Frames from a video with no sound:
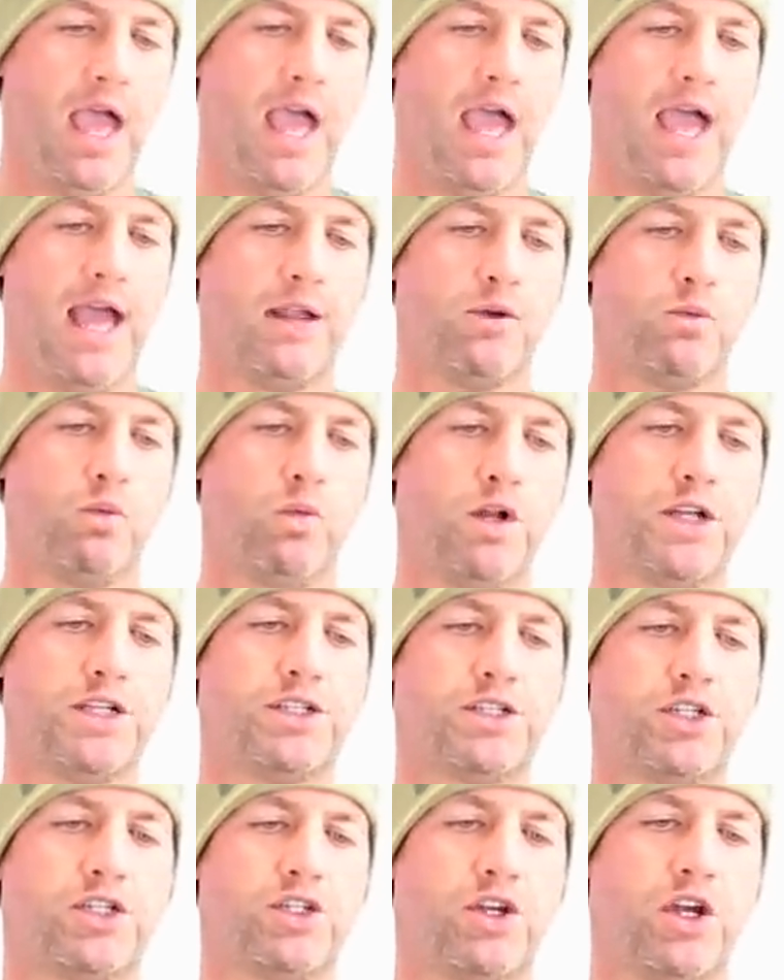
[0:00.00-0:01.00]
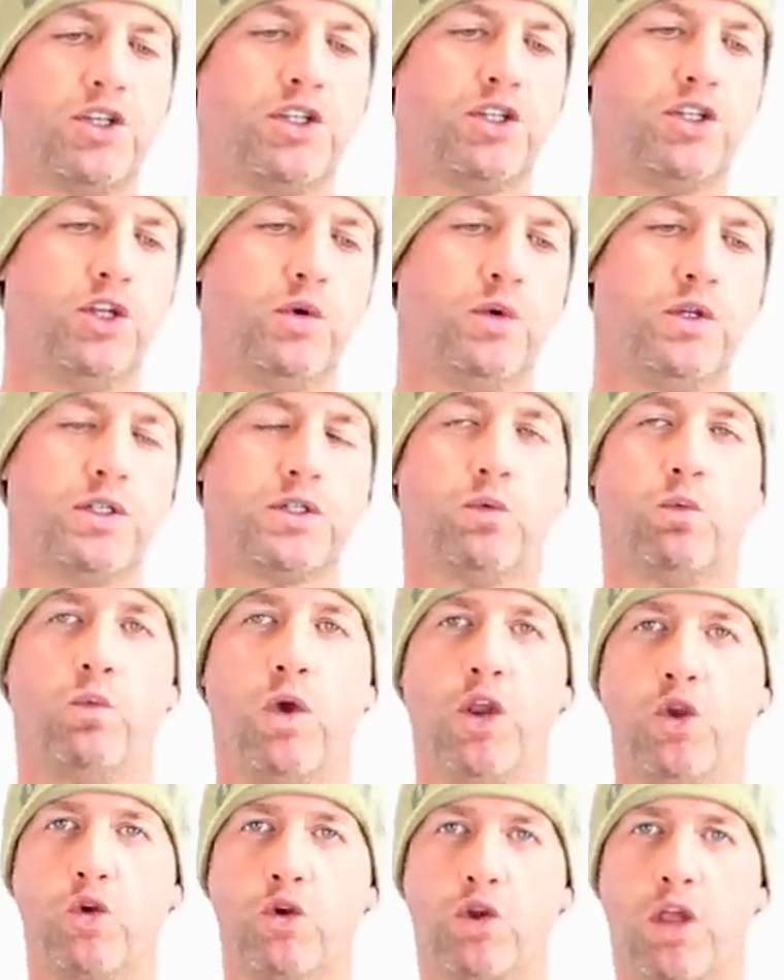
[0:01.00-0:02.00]
And what it's designed to do is
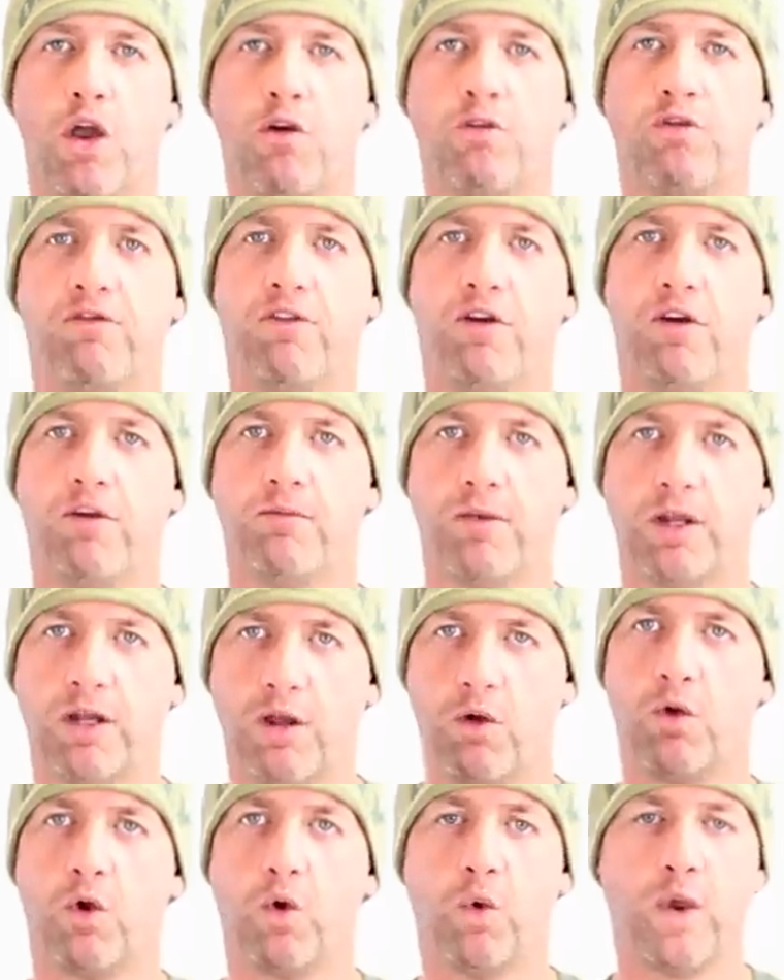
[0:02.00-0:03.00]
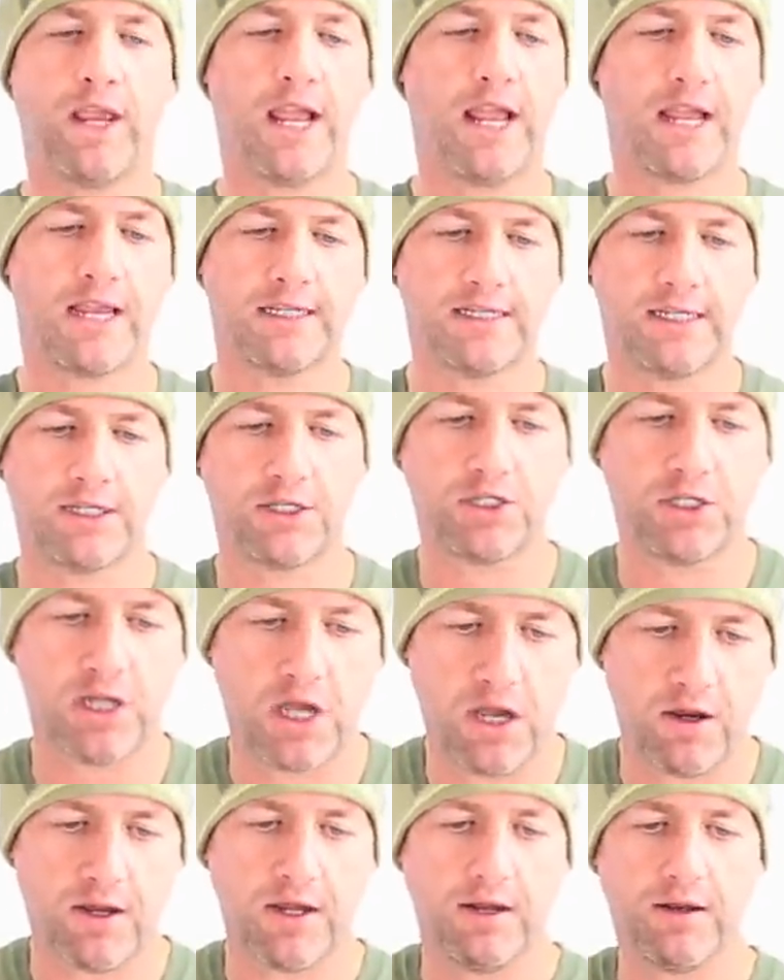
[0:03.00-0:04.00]
when you're going for, you know, a quick acquisition
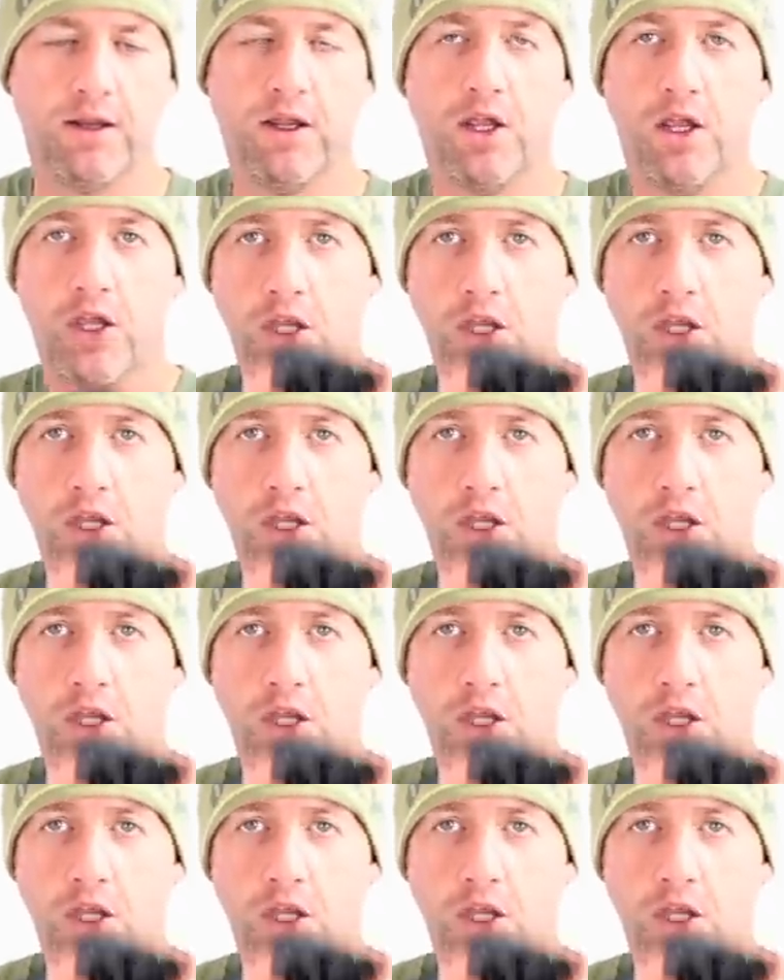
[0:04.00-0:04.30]
target